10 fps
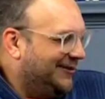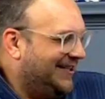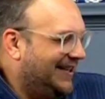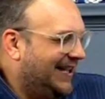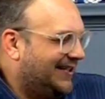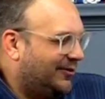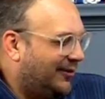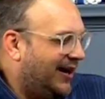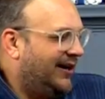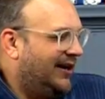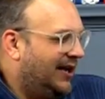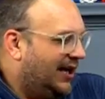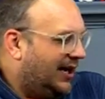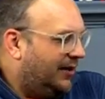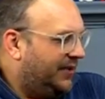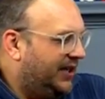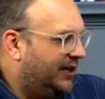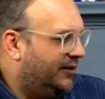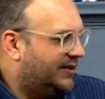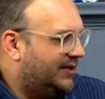said that's great. I'll be here
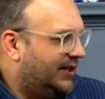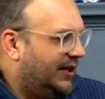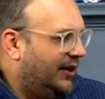to see.